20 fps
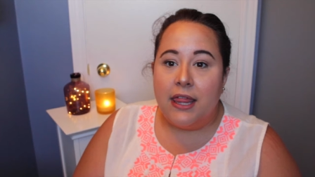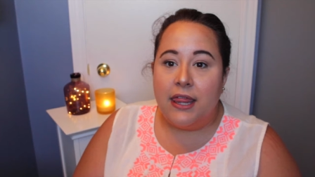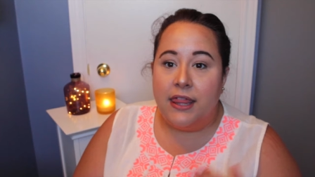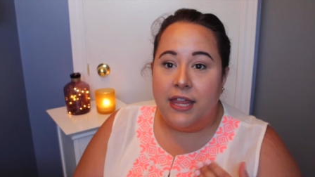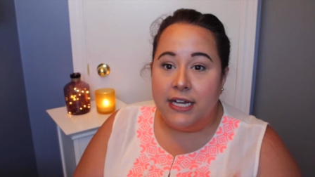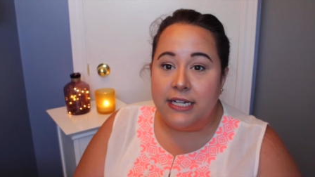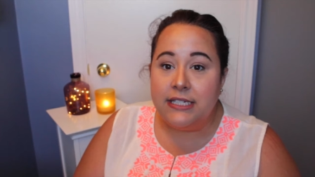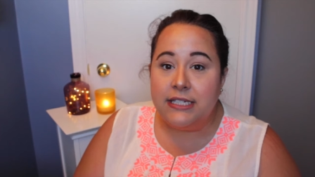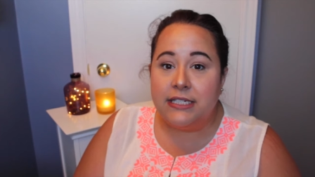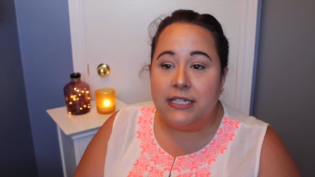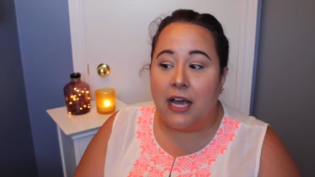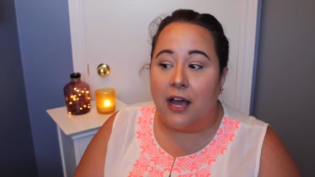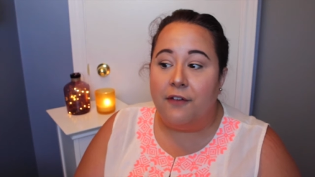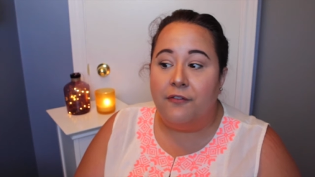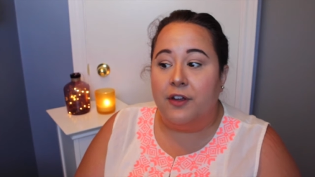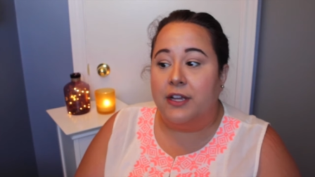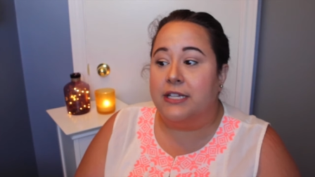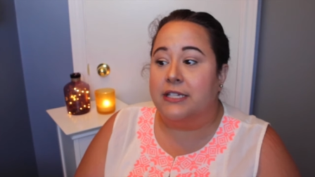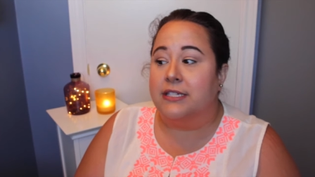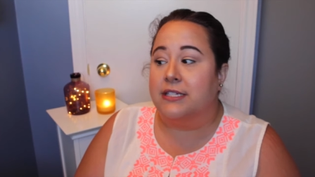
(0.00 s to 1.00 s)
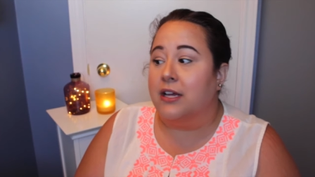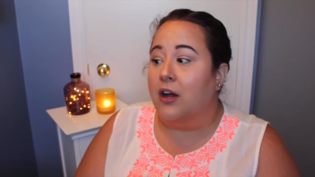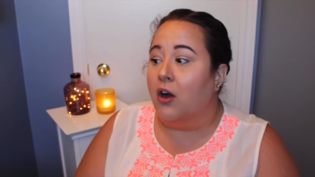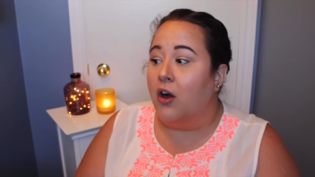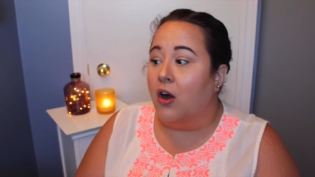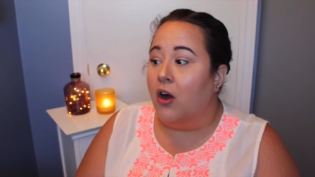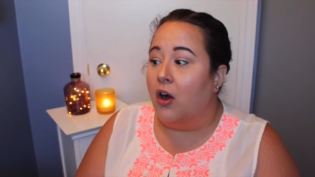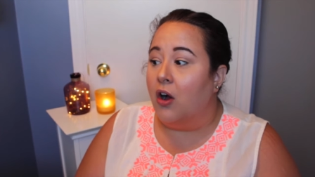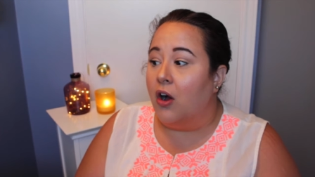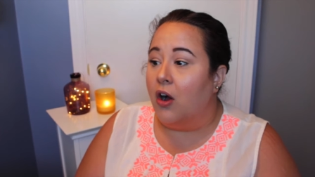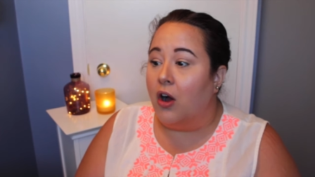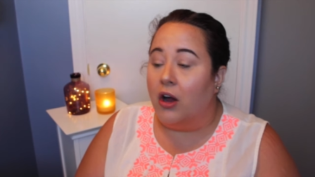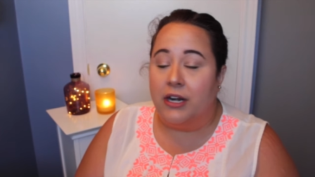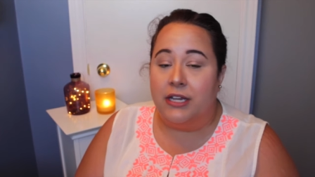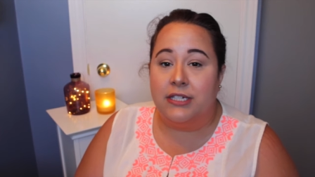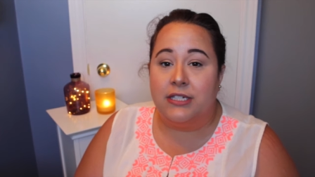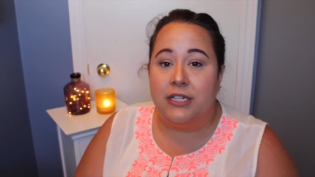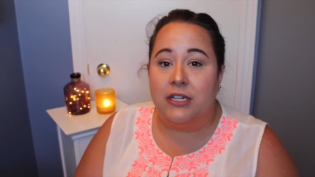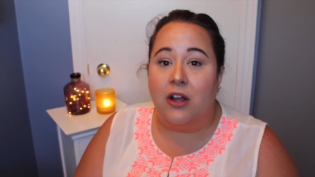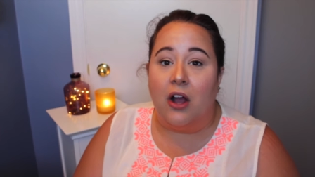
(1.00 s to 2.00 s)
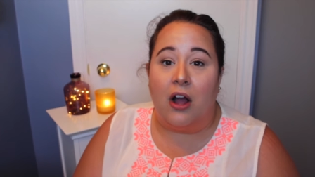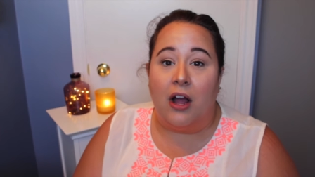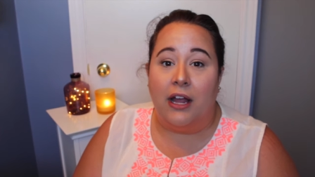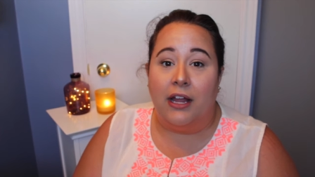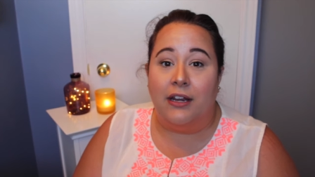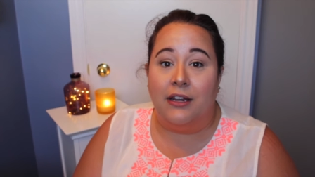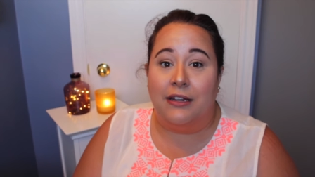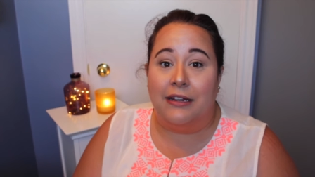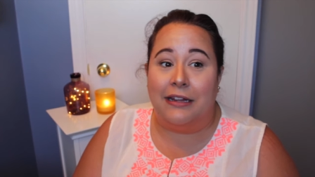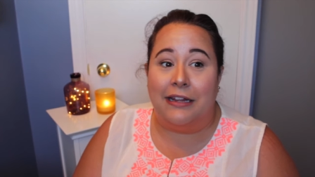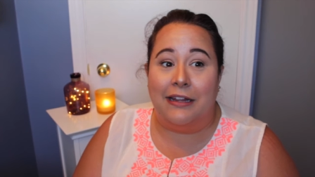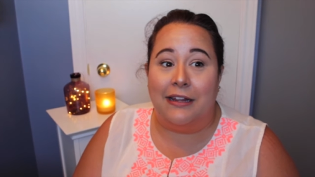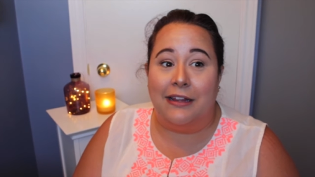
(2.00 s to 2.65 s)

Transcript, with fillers: this stuff is honest to God